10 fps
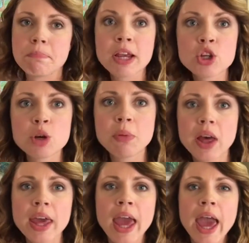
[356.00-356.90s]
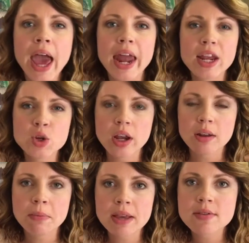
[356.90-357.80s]
picture book, and I try to
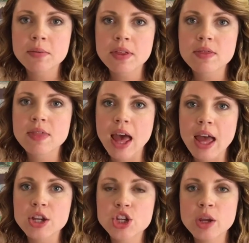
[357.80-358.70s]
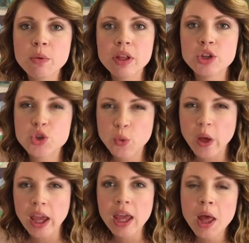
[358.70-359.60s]
pick something that she will
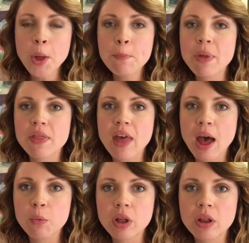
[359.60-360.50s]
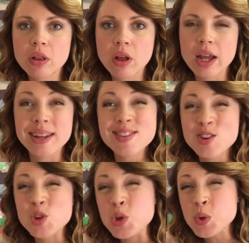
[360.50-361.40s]
enjoy, but that will, and
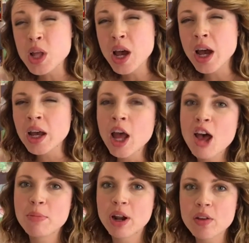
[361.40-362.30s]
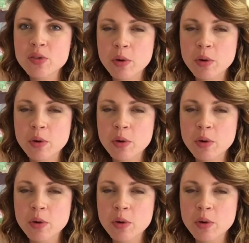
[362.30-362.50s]
isn't too long, but also